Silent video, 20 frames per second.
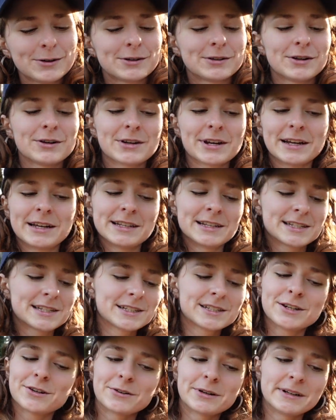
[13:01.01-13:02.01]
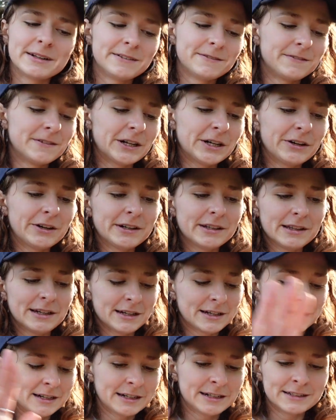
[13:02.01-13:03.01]
Okay, this is already very
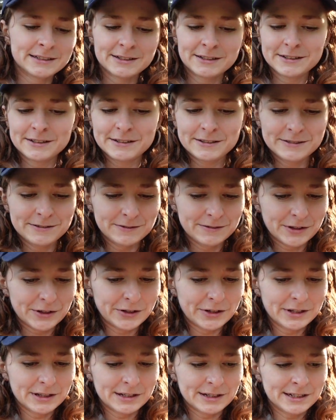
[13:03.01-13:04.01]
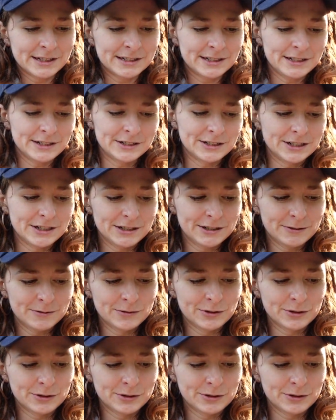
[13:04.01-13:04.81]
aligned here.